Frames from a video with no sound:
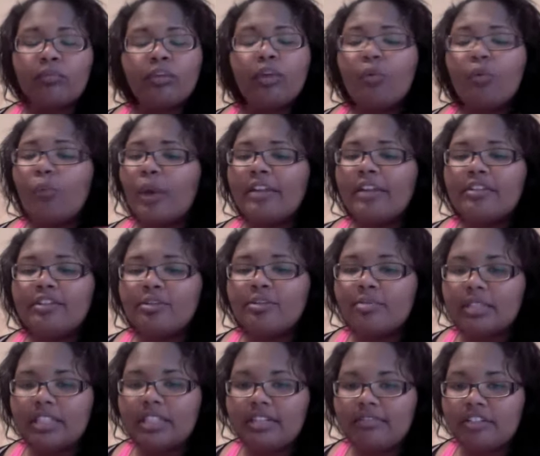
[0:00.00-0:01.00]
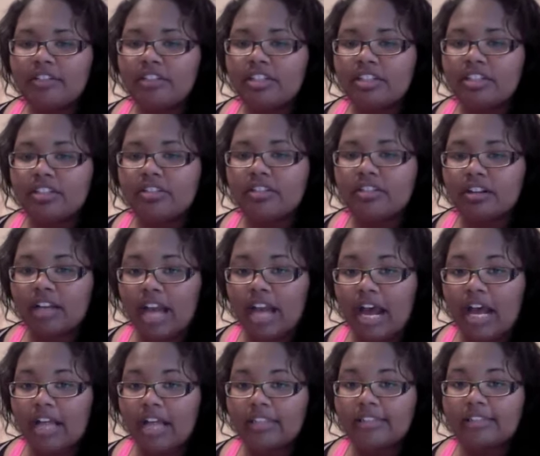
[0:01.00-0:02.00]
whether you believe in Jesus or
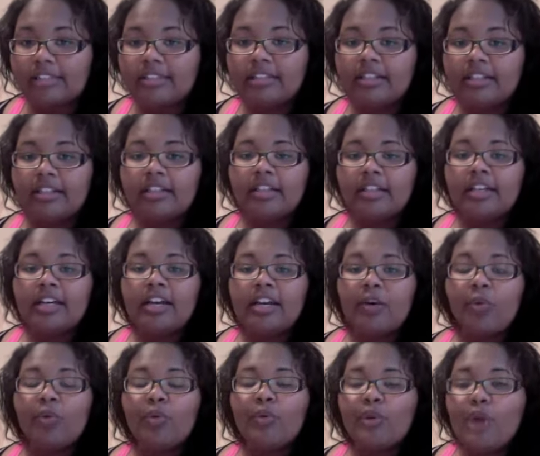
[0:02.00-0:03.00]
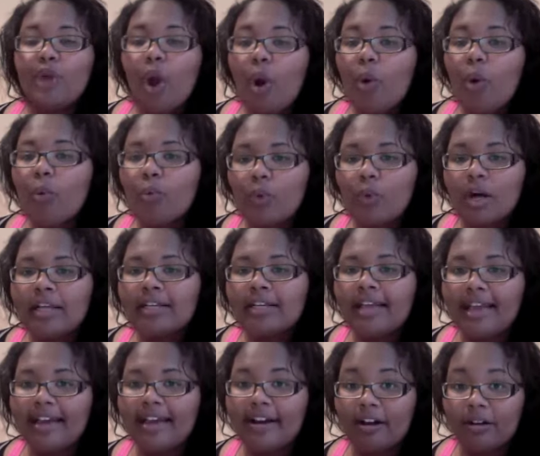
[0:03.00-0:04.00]
not, no one
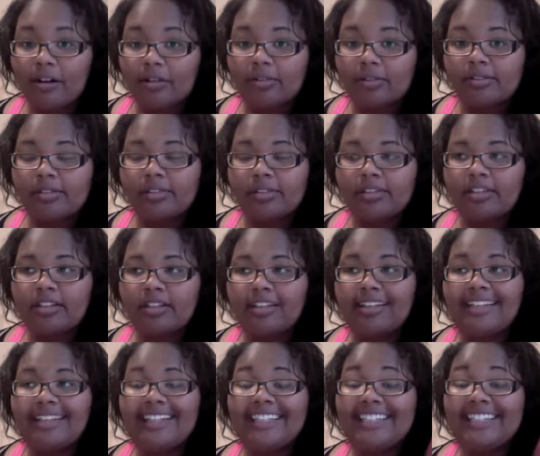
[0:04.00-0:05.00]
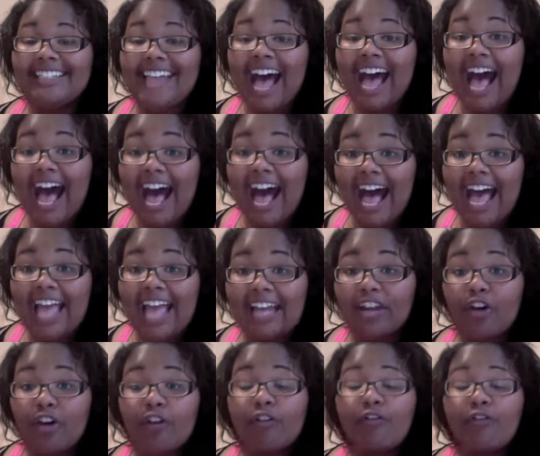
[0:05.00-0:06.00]
else
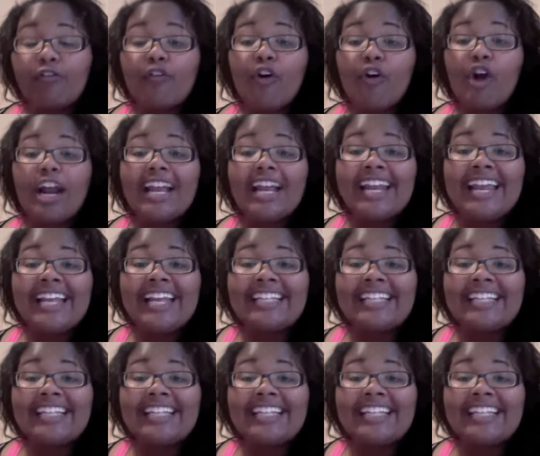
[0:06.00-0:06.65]
died for the